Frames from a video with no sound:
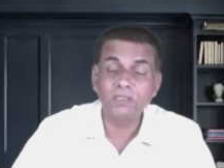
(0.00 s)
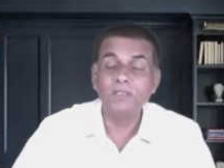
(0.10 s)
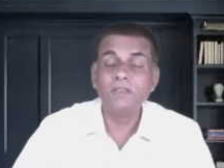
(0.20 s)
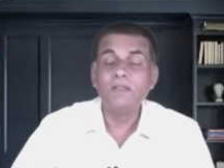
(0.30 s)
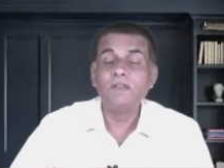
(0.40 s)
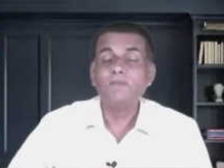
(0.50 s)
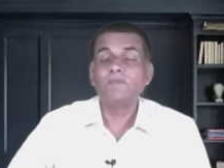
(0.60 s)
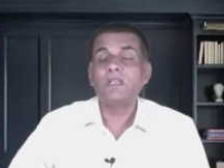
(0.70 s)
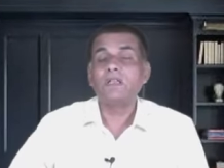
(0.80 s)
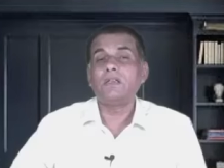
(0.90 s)
Uh,
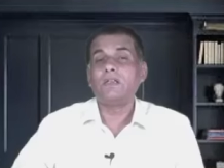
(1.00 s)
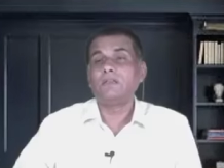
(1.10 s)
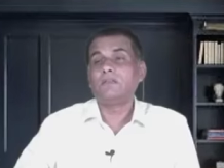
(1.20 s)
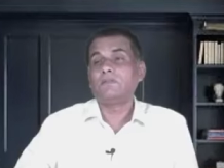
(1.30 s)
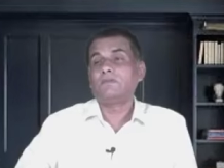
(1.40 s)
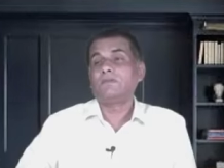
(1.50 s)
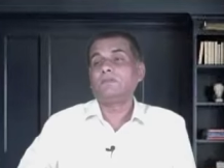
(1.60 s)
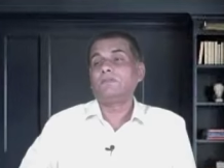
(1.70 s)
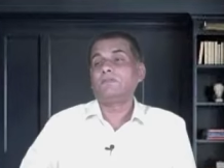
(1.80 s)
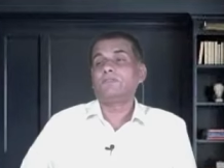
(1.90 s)

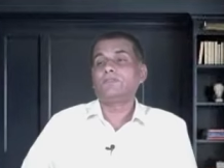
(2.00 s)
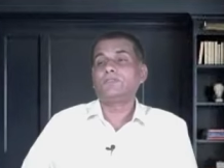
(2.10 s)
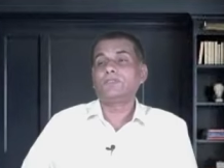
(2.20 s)
uh